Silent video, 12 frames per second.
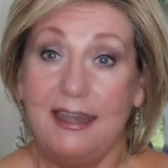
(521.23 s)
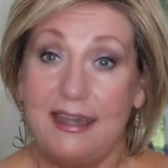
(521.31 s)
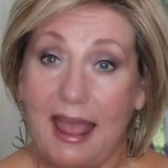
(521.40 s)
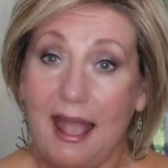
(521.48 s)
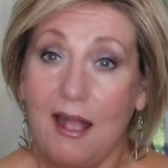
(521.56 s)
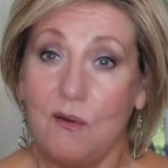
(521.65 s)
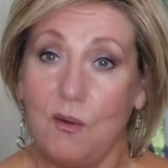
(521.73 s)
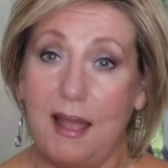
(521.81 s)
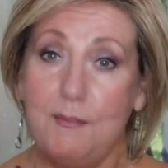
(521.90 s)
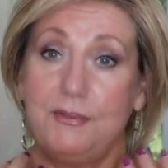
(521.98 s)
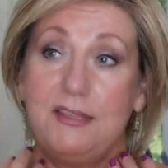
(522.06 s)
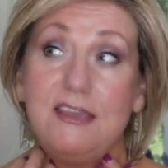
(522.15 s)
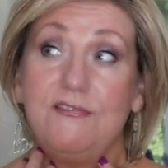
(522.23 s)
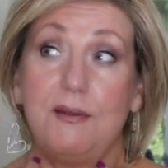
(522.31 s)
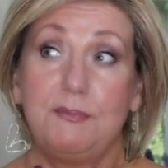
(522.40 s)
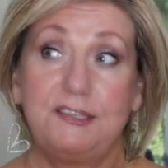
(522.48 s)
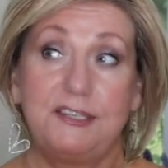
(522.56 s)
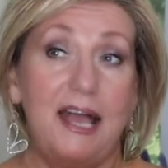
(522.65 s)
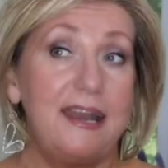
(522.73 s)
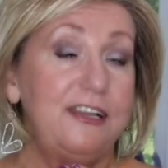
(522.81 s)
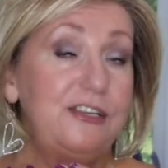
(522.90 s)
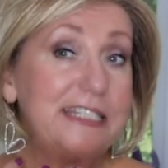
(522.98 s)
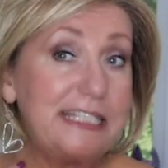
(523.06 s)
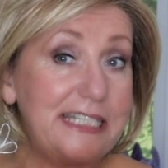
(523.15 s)
Now I believe I'm
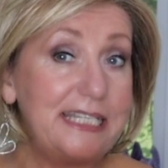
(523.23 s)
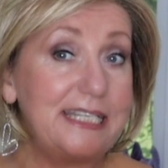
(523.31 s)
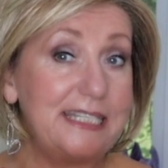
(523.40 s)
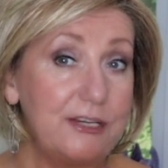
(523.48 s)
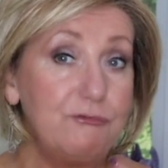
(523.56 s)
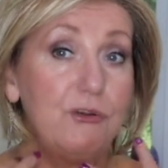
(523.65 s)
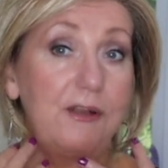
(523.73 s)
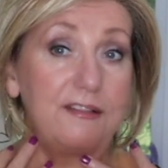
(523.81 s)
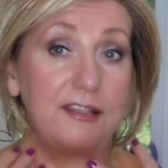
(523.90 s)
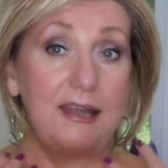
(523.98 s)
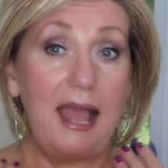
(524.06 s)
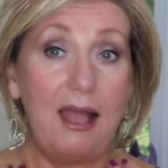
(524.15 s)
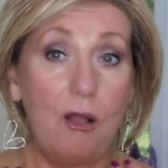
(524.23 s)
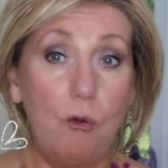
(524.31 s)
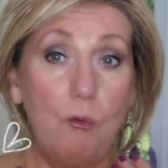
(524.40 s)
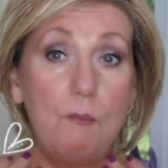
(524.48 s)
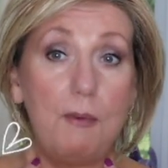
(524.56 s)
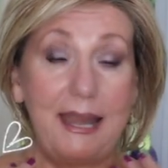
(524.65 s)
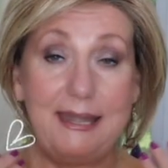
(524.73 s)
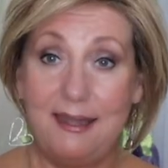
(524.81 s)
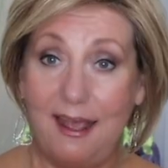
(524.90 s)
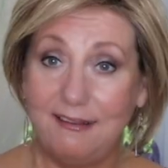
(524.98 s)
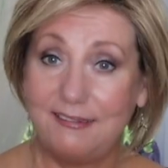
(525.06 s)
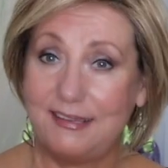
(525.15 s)
starting to see a difference in how my
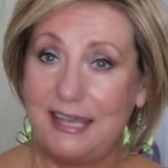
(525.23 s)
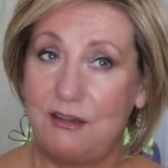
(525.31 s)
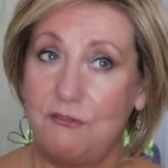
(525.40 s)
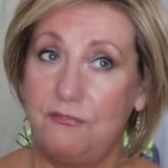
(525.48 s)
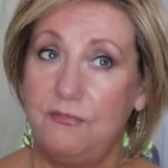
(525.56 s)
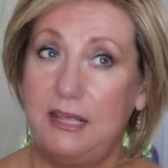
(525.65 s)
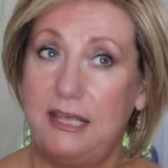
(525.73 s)
neck skin